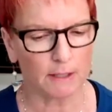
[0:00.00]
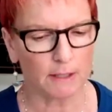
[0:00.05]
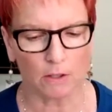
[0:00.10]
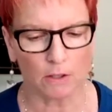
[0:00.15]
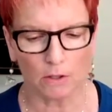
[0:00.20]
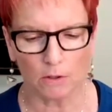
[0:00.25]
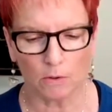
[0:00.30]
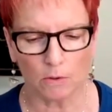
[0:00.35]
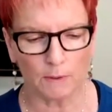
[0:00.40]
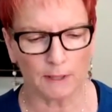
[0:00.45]
I
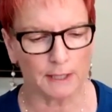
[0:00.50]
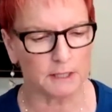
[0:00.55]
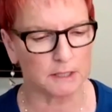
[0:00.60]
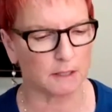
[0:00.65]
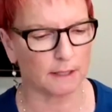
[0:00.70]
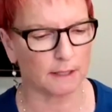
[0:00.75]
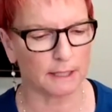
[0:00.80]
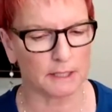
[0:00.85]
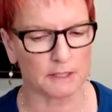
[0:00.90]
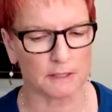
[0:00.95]

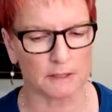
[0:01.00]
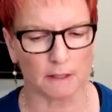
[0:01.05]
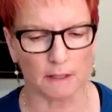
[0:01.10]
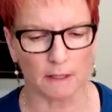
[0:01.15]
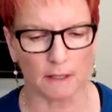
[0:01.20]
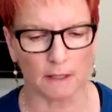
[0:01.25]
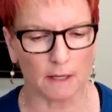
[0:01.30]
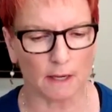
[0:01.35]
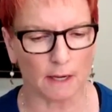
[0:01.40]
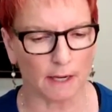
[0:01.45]
always like
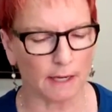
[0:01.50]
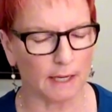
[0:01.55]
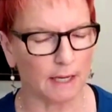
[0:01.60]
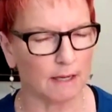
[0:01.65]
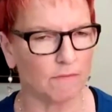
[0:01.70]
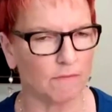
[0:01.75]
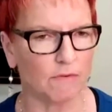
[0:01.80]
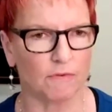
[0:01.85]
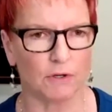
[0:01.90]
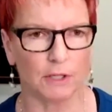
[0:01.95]
say, I
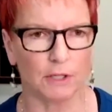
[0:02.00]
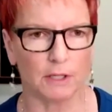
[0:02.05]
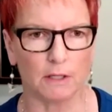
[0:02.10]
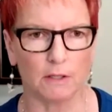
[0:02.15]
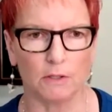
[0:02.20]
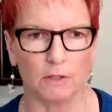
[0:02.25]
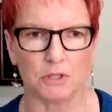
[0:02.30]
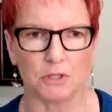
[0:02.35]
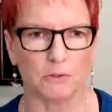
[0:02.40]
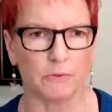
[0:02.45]
have a
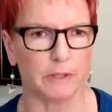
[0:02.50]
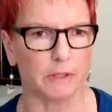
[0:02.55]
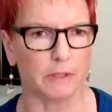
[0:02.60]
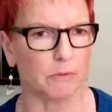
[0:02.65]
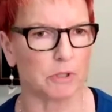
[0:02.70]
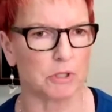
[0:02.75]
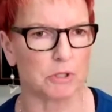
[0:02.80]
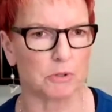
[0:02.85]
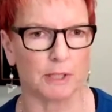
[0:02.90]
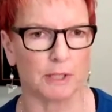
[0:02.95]
friend who's doing
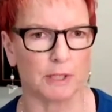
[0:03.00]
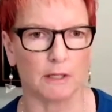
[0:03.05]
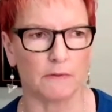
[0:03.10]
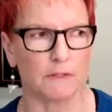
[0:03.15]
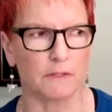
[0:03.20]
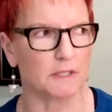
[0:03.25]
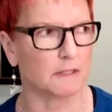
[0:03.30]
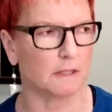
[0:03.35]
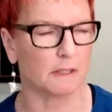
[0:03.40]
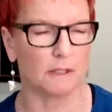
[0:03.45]
a retreat
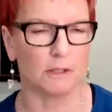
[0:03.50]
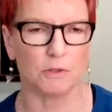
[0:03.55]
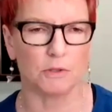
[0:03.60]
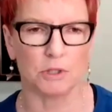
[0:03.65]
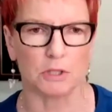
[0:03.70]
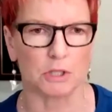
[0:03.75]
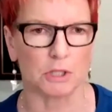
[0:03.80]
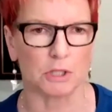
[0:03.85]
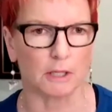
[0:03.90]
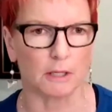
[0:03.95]
on this day. You
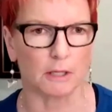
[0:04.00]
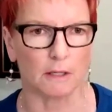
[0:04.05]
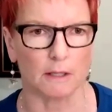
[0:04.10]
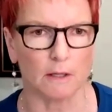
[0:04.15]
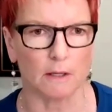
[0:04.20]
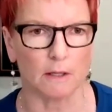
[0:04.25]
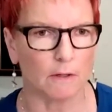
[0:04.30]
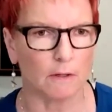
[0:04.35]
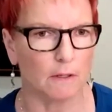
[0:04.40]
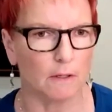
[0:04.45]
should check it
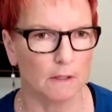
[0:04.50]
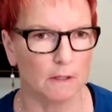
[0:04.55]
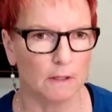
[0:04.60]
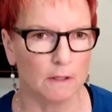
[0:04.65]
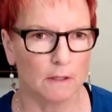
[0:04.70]
out.